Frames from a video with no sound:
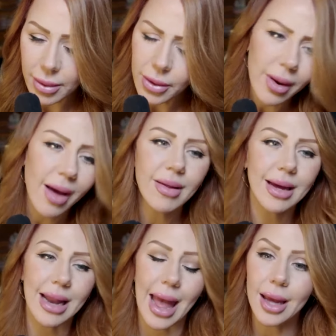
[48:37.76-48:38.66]
you don't have
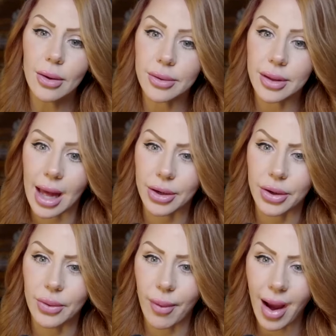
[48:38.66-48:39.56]
like an ankle
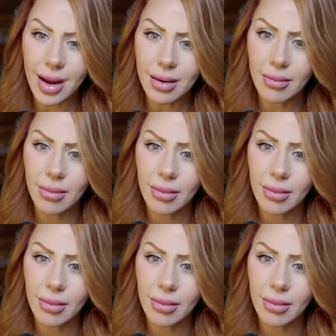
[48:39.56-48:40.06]
tattoo, right?